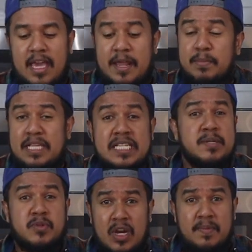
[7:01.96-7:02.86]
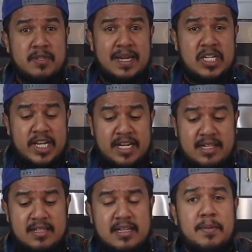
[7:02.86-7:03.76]
And please subscribe to my
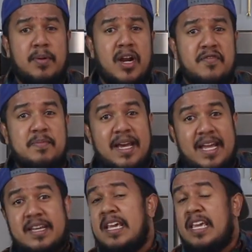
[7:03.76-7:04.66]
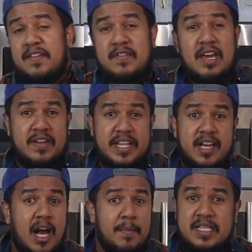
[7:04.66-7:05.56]
channel. Apart from that, if you have any
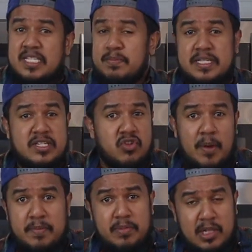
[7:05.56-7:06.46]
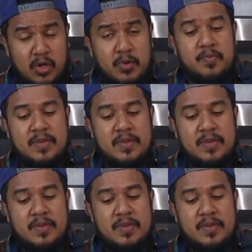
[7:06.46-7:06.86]
comments, please drop it below.